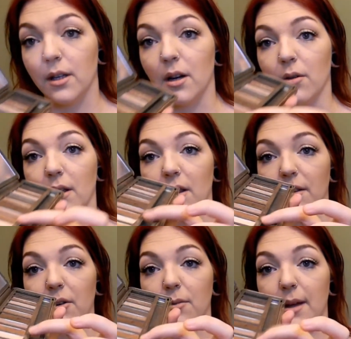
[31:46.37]
you know, like the
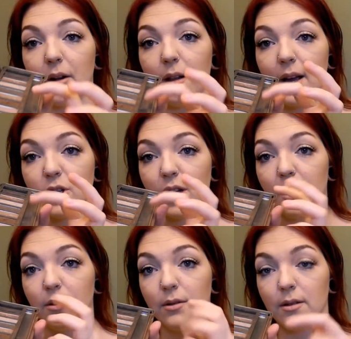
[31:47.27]
little metal
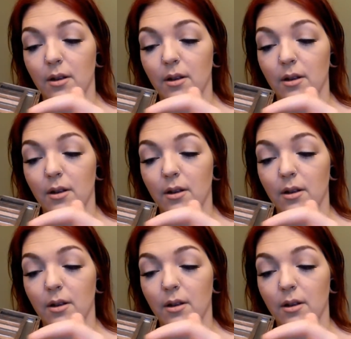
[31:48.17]
eyeshadows,